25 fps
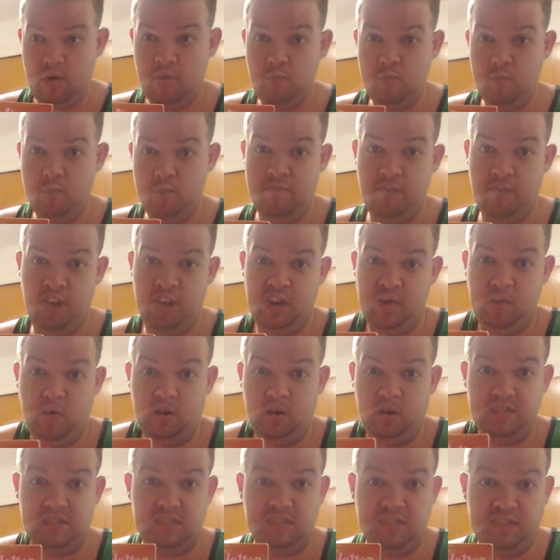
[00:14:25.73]
with
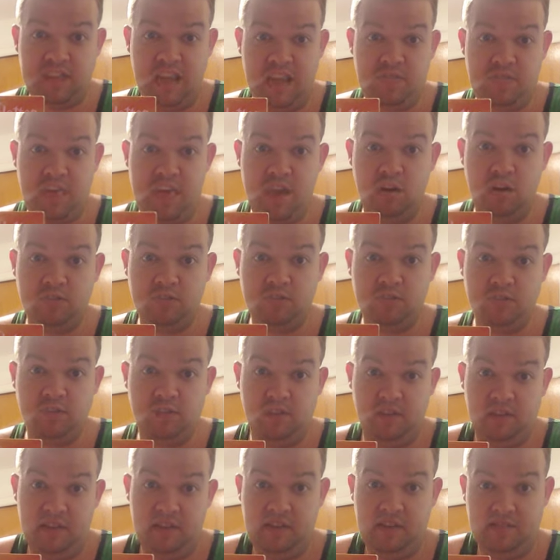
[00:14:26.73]
Voldemort's Death Eaters on
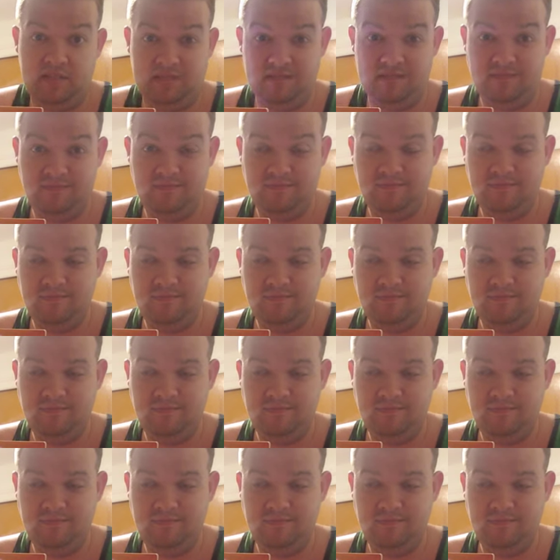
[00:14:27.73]
the loose.